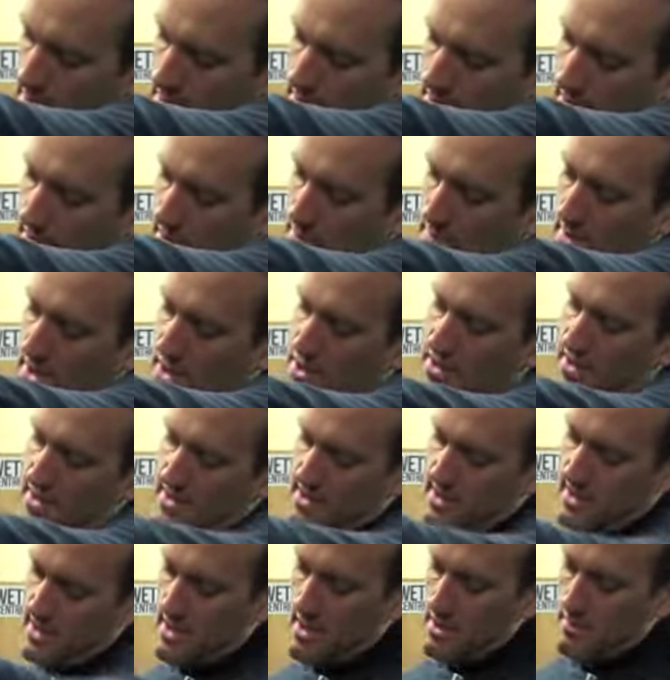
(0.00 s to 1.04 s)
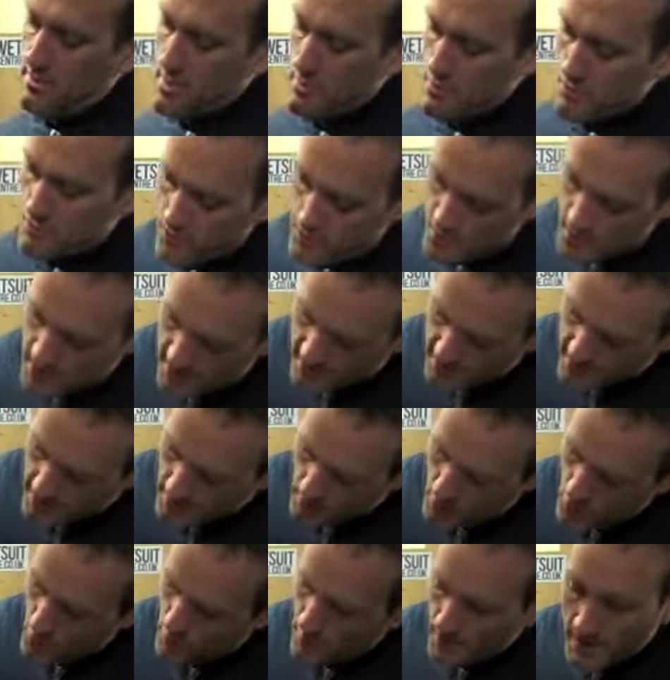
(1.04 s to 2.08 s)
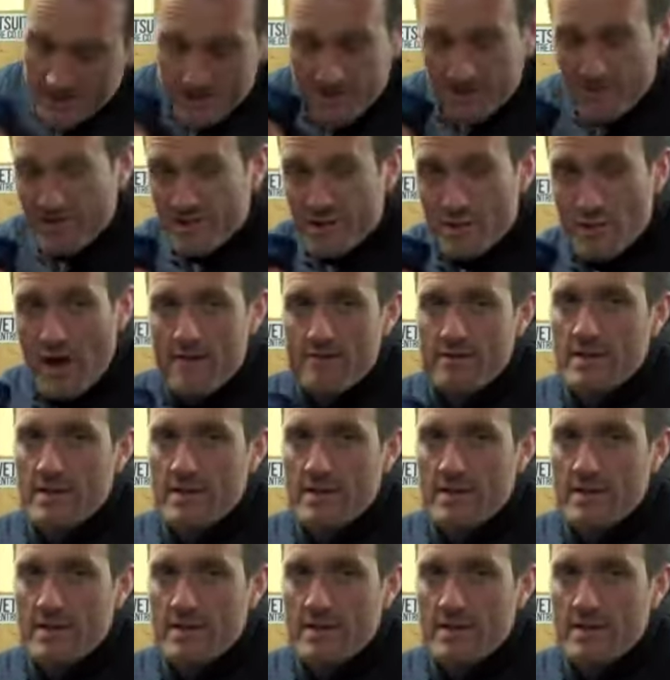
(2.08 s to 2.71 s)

So imagine that's going to keep you really, really warm, but it's not too heavy.